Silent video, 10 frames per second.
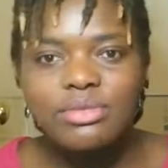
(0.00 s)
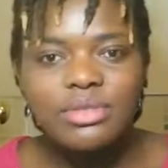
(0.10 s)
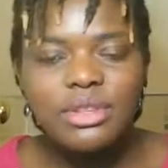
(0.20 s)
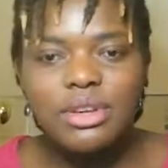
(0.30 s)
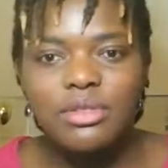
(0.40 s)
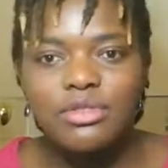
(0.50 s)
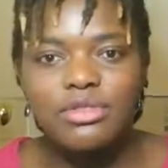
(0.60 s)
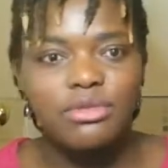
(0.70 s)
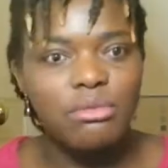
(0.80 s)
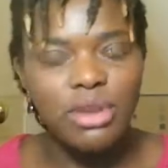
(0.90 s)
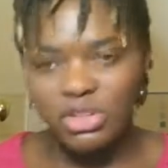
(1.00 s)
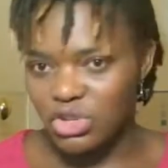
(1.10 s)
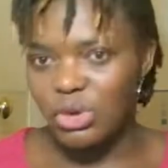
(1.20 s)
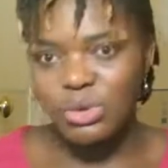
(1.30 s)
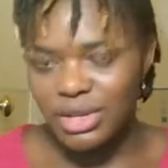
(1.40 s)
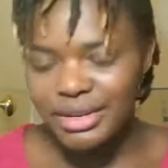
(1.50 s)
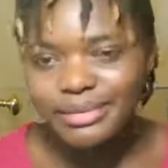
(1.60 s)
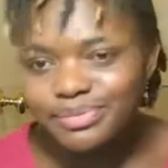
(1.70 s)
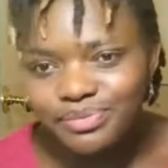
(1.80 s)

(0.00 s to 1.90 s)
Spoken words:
sort of much older,